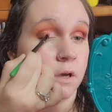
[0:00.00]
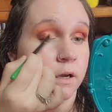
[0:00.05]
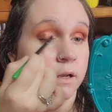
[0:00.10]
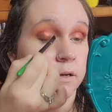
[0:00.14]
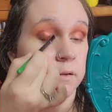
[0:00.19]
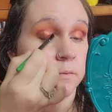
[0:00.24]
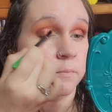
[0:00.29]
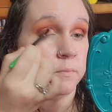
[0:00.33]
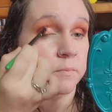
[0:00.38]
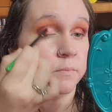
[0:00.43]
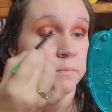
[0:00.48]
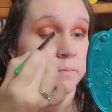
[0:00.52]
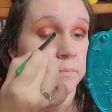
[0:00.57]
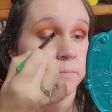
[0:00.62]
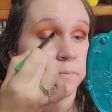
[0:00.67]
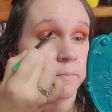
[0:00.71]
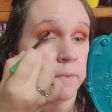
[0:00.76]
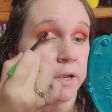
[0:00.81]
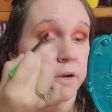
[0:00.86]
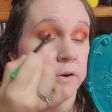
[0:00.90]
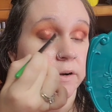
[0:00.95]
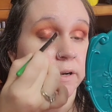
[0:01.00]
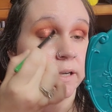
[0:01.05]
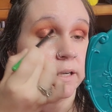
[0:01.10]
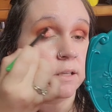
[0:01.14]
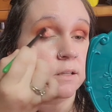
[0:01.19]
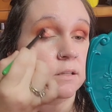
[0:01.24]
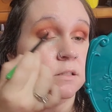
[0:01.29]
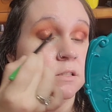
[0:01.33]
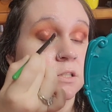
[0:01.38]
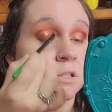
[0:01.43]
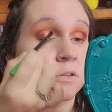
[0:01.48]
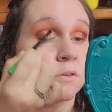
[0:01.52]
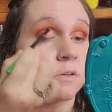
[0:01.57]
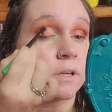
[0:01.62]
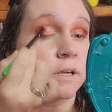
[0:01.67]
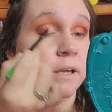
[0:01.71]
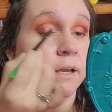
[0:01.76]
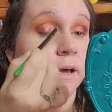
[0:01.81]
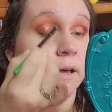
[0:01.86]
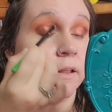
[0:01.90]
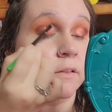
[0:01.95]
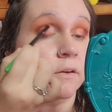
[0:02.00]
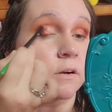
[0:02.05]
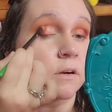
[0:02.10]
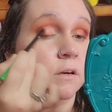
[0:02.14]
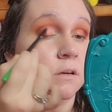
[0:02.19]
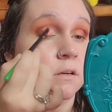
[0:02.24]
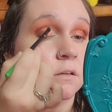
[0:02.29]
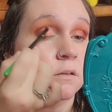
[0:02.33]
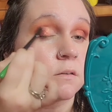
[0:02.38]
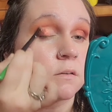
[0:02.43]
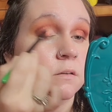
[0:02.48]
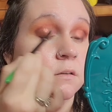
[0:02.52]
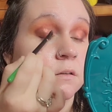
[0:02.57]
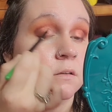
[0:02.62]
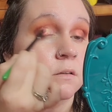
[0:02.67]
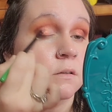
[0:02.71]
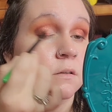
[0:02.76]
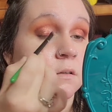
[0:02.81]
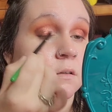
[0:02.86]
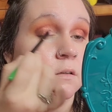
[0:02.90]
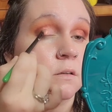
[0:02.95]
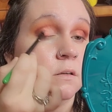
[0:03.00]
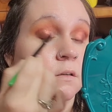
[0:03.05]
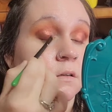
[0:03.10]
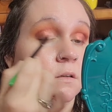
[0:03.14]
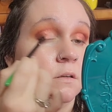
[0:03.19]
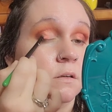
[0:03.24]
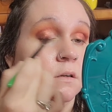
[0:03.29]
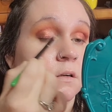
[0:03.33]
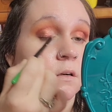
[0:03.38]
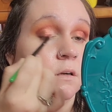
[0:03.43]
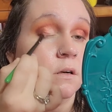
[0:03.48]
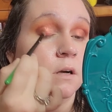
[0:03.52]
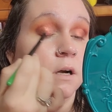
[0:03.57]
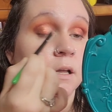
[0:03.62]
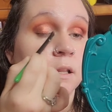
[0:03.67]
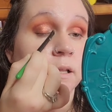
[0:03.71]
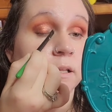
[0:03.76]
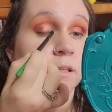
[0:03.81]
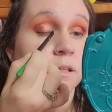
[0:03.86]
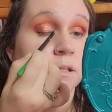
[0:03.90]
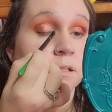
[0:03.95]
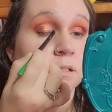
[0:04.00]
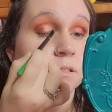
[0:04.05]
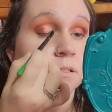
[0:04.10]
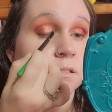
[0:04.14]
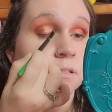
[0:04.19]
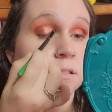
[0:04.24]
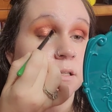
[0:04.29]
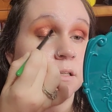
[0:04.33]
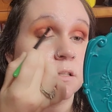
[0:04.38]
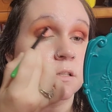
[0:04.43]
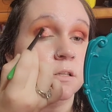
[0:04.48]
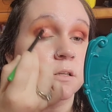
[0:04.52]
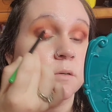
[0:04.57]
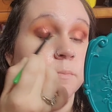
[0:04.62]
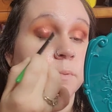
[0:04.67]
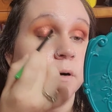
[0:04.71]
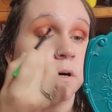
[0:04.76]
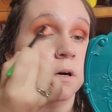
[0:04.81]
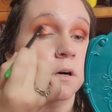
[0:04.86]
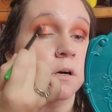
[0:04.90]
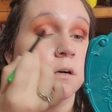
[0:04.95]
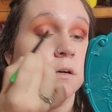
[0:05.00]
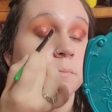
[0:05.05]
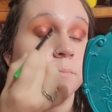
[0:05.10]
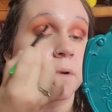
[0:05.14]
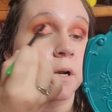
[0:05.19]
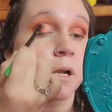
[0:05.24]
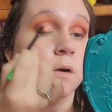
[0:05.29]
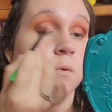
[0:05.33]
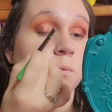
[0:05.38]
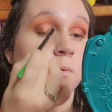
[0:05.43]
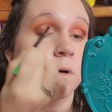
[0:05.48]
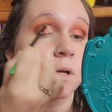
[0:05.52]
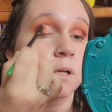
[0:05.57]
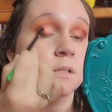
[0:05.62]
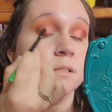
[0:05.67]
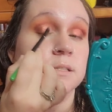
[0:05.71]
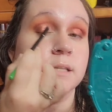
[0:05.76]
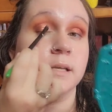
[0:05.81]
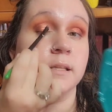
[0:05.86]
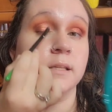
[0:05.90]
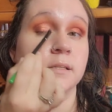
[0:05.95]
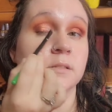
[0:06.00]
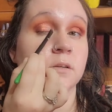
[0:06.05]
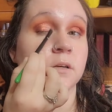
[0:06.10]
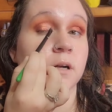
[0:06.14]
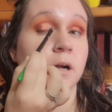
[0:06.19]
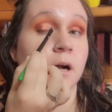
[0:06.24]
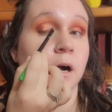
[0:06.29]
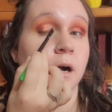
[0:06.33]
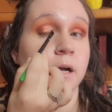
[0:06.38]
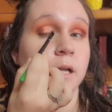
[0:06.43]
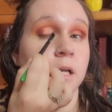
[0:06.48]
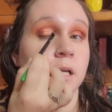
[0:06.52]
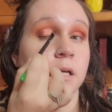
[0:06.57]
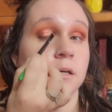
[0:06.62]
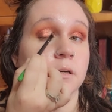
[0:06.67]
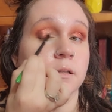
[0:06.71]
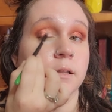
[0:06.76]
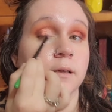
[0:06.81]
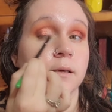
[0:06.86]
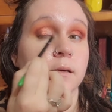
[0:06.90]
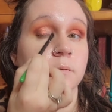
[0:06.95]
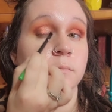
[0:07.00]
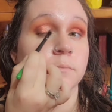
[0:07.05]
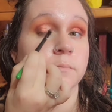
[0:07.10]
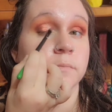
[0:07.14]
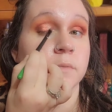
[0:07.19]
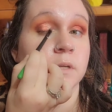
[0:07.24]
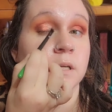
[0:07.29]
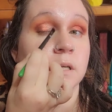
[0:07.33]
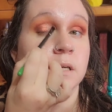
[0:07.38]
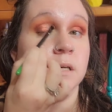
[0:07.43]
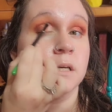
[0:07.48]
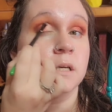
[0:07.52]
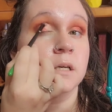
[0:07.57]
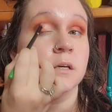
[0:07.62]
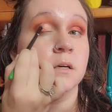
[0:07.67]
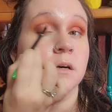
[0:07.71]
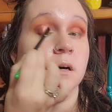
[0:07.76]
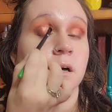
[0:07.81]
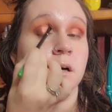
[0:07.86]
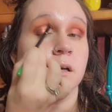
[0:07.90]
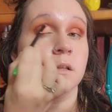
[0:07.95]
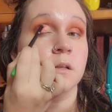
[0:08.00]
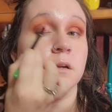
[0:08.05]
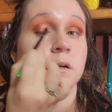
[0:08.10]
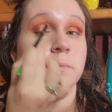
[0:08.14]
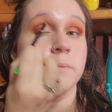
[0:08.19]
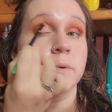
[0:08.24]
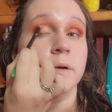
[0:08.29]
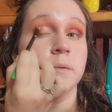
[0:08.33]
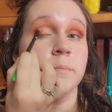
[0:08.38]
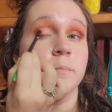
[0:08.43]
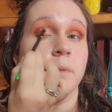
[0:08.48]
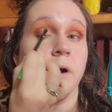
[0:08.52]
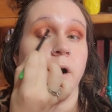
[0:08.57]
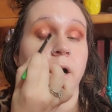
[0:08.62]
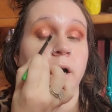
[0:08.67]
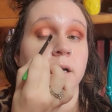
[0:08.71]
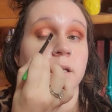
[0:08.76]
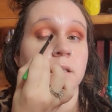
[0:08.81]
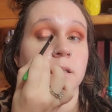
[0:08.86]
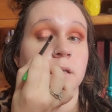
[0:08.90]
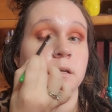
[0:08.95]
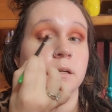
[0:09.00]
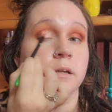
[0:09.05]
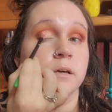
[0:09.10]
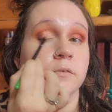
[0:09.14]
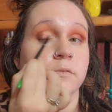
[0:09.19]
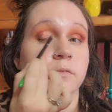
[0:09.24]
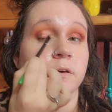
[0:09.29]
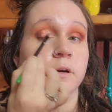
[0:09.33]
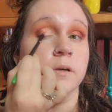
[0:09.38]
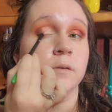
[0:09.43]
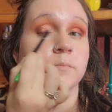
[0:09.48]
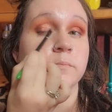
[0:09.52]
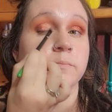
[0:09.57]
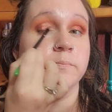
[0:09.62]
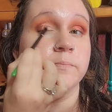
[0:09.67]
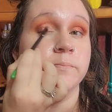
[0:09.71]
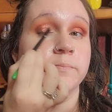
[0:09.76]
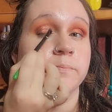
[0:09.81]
kind of marrying the two together at like the center part. But I will say these are kind of like a little bit markedly different.